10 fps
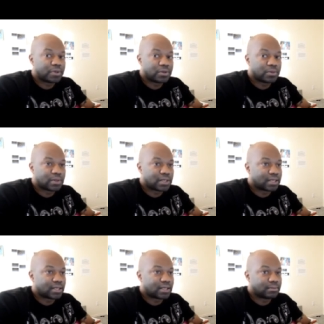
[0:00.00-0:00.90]
you
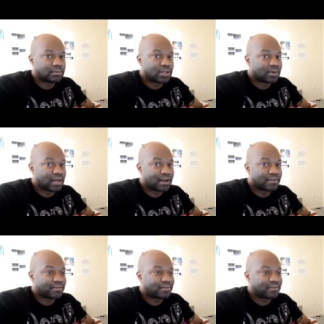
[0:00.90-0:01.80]
uh, don't
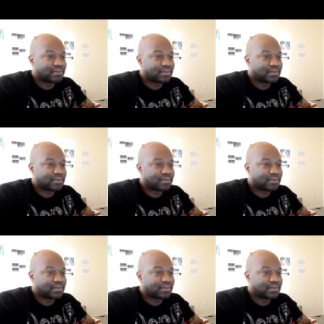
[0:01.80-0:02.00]
have,